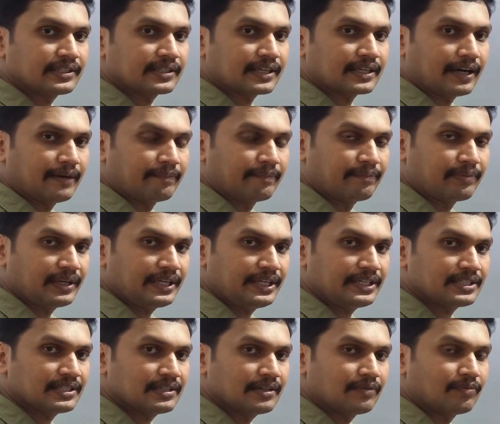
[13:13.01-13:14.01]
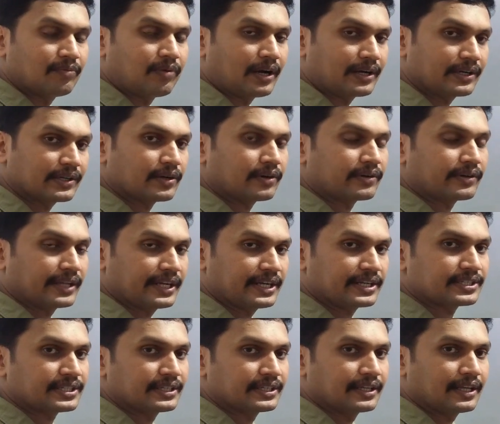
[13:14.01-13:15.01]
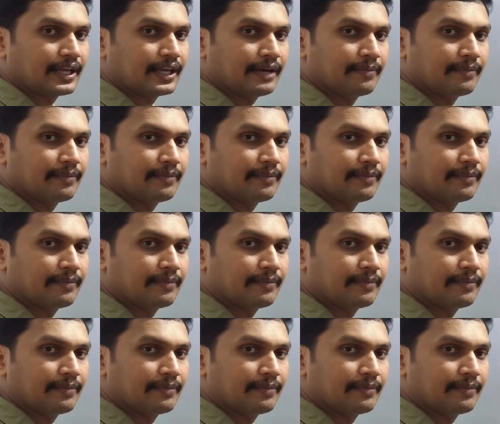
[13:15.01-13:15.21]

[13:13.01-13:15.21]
to complete one rotation